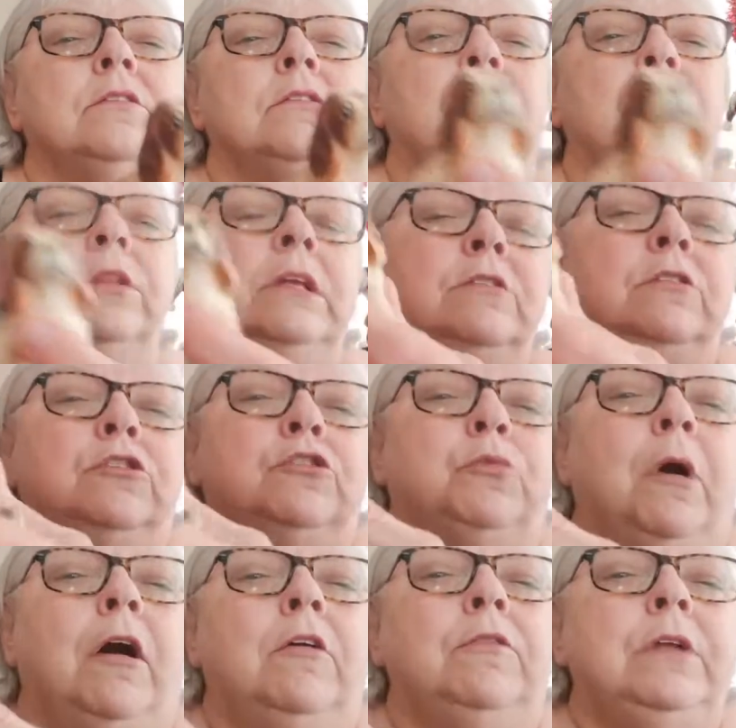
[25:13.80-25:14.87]
so these are
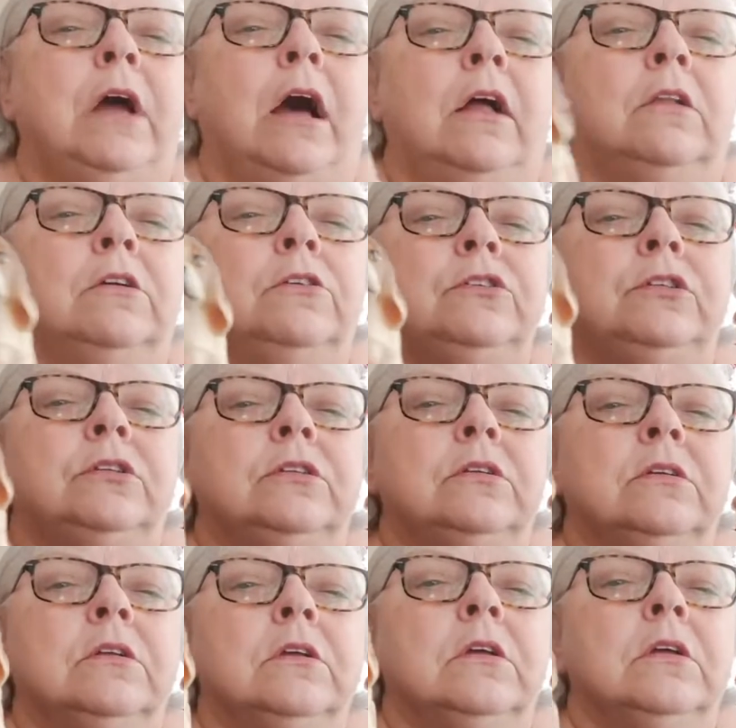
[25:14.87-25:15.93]
$12
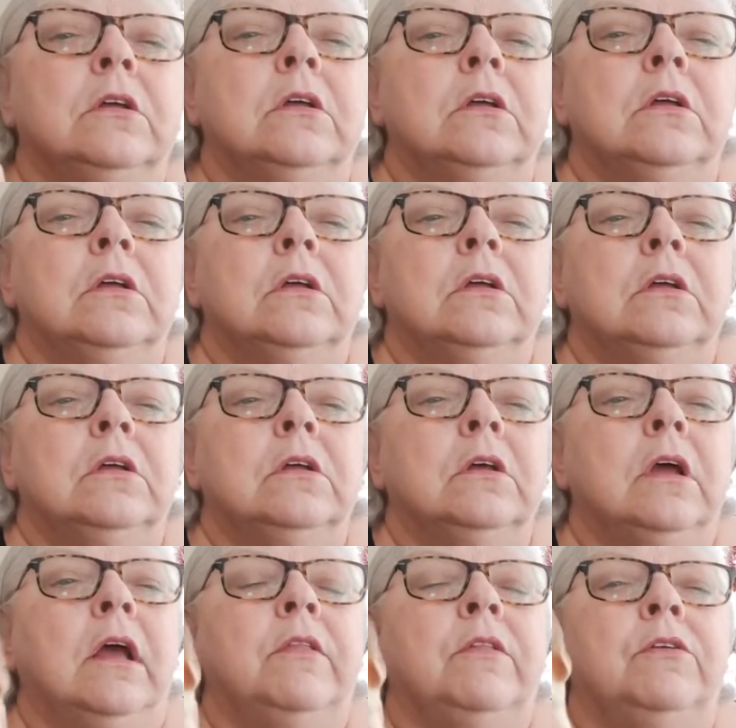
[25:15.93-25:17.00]

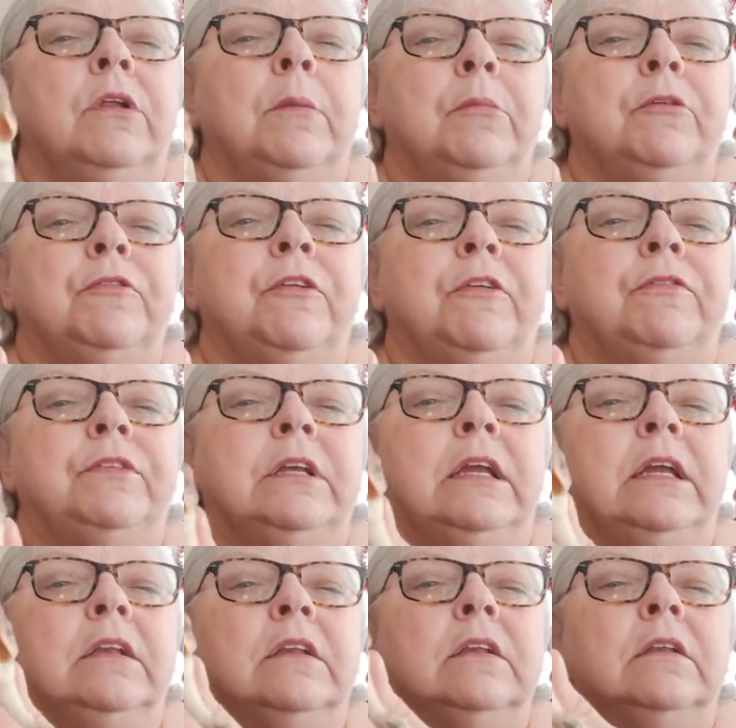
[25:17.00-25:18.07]
and they're number
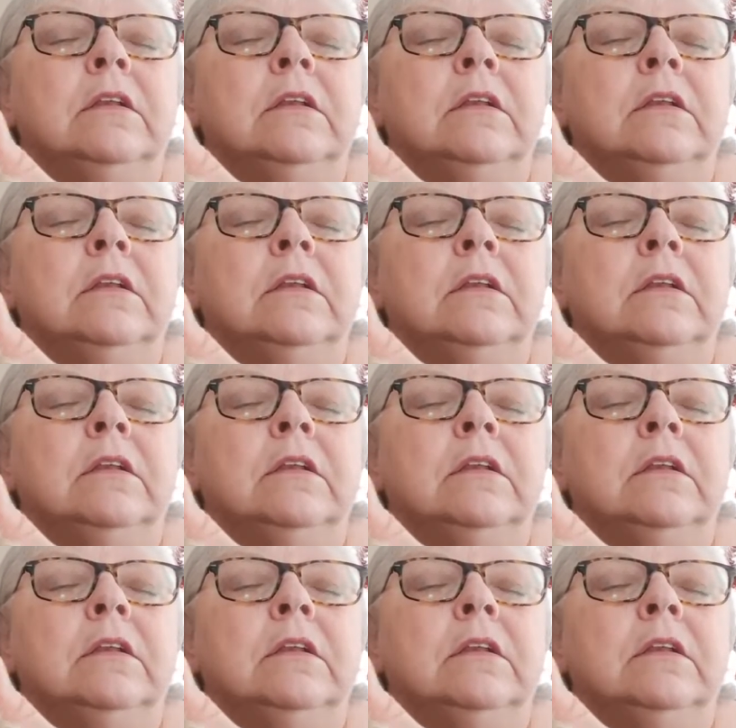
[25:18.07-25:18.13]
15.